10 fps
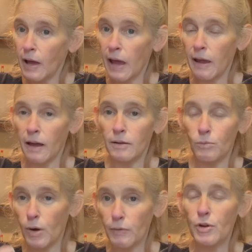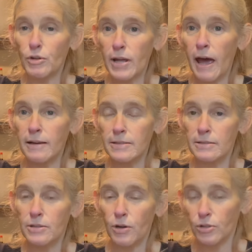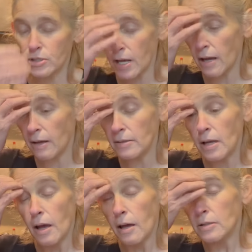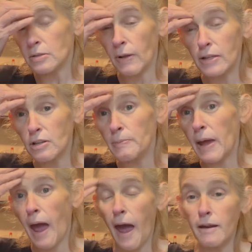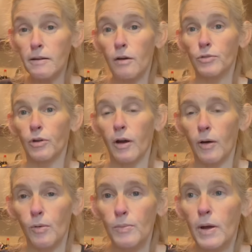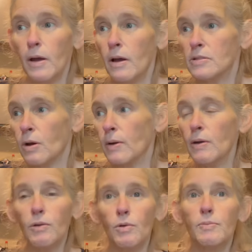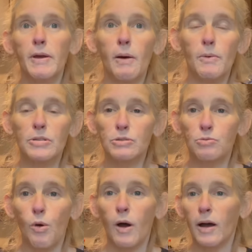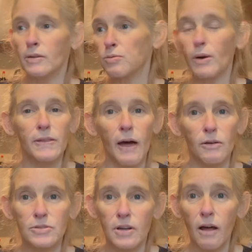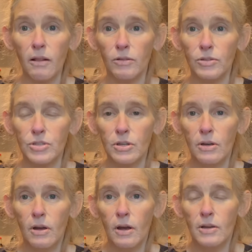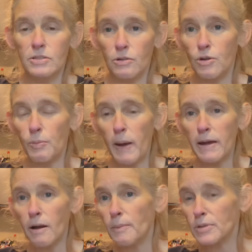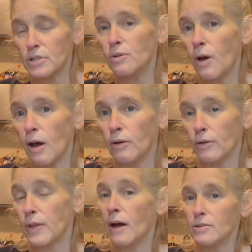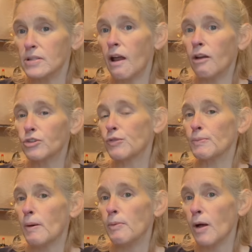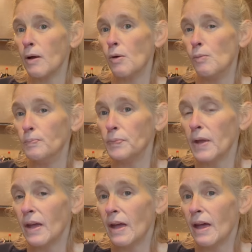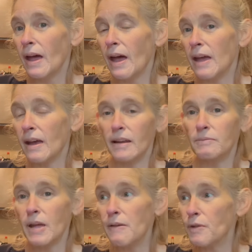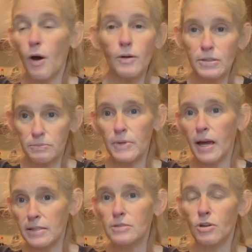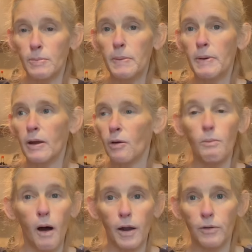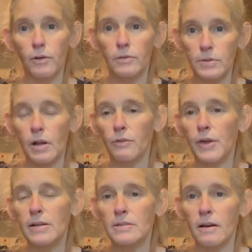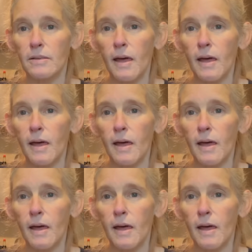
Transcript: and whatever your tax is to your state. So that's going to be added on your home. So here it would be almost uh, $20,000. So you're paying almost $200,000 for mobile home. And even though, yes, it's going to be bigger, modern, you know, things like